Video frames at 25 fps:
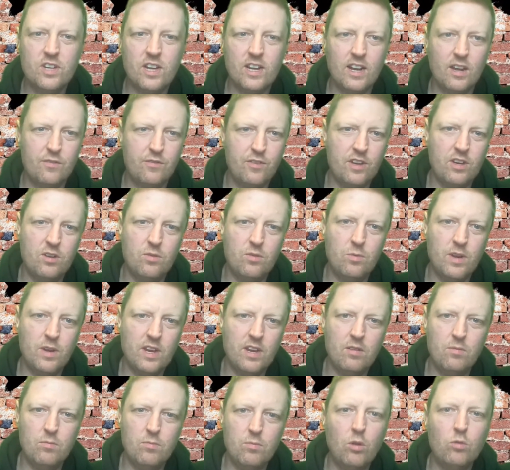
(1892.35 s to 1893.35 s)
And I think
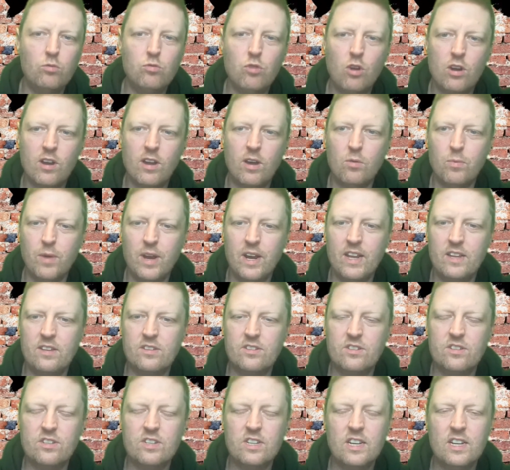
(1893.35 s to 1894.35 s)
we will run out
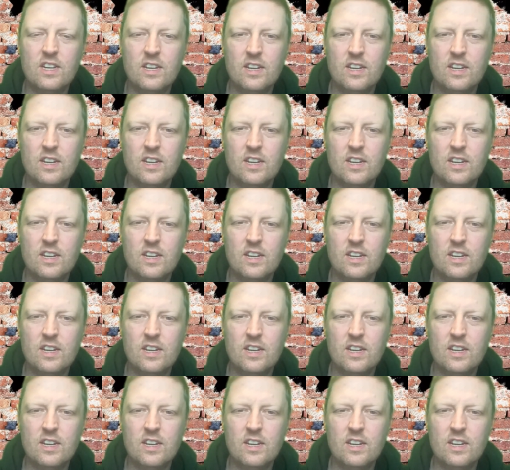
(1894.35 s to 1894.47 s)
winners.